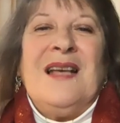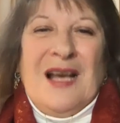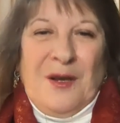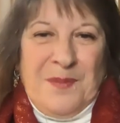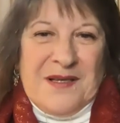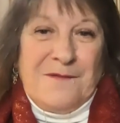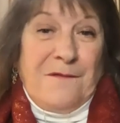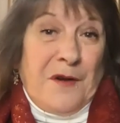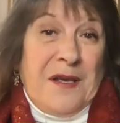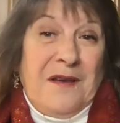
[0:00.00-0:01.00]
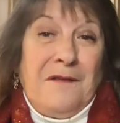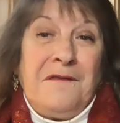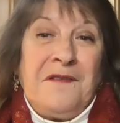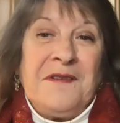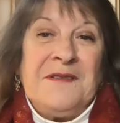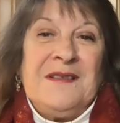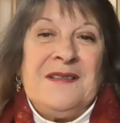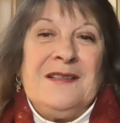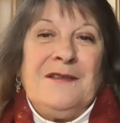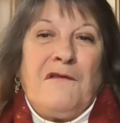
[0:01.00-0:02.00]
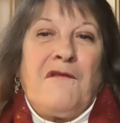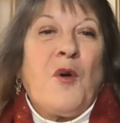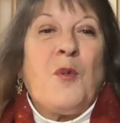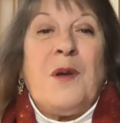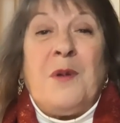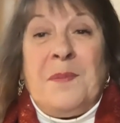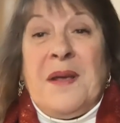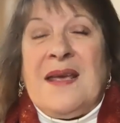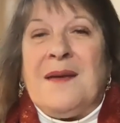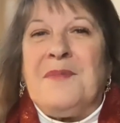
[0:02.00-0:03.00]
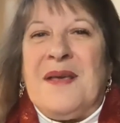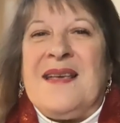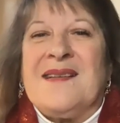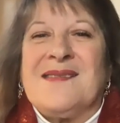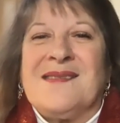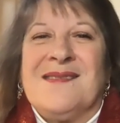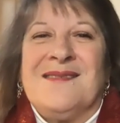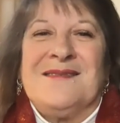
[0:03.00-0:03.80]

Help us forgive, for we would be at peace.